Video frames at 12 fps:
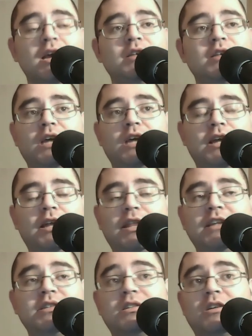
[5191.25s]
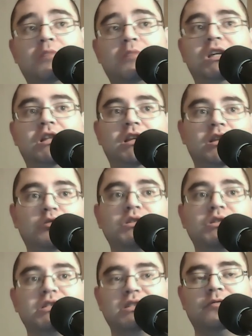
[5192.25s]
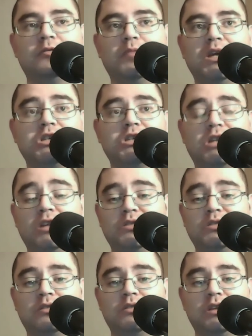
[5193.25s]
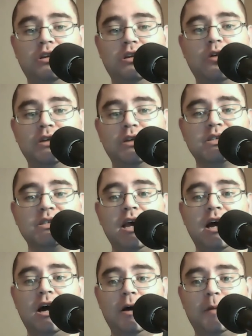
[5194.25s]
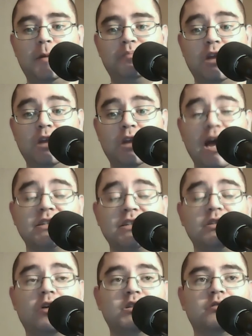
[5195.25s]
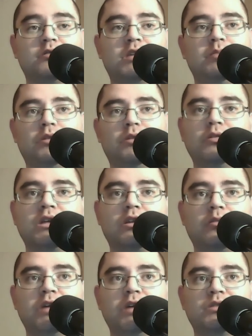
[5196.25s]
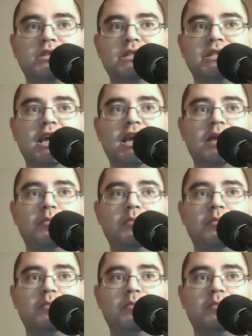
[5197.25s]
So yeah, that isn't completely useless information, and you'll certainly notice, as long as they're keeping those other metrics the same,